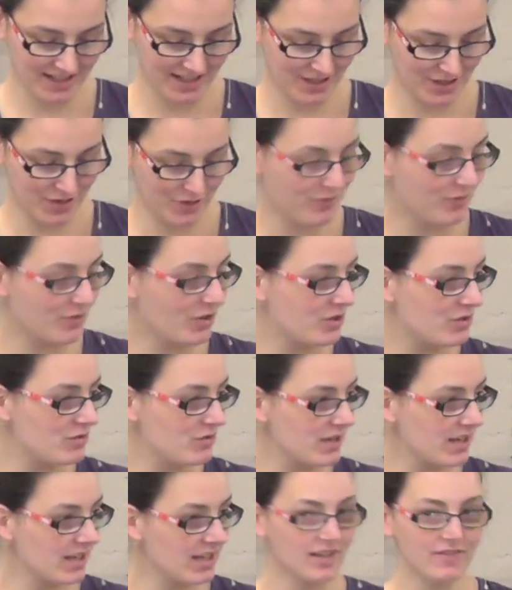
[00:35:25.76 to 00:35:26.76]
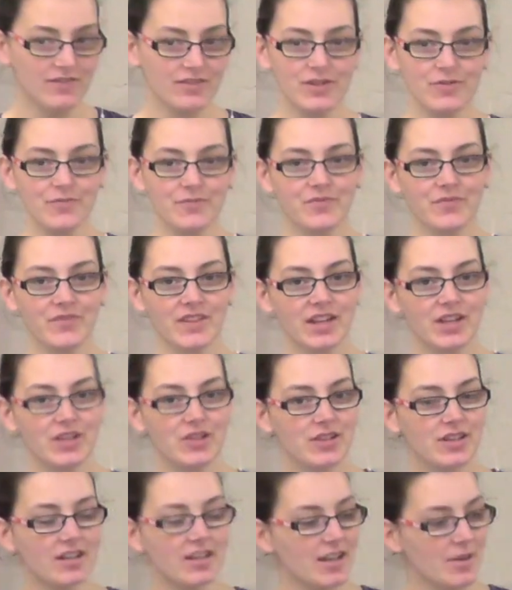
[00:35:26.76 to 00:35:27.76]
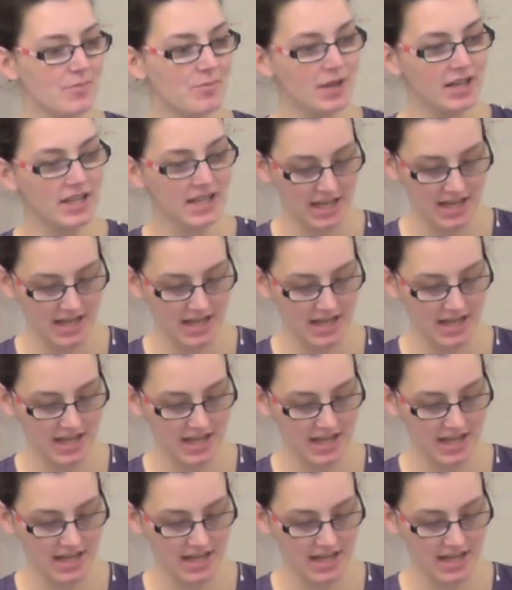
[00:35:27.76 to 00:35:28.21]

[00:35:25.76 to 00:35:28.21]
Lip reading: you've got a drink, have you? Are you going to come by here?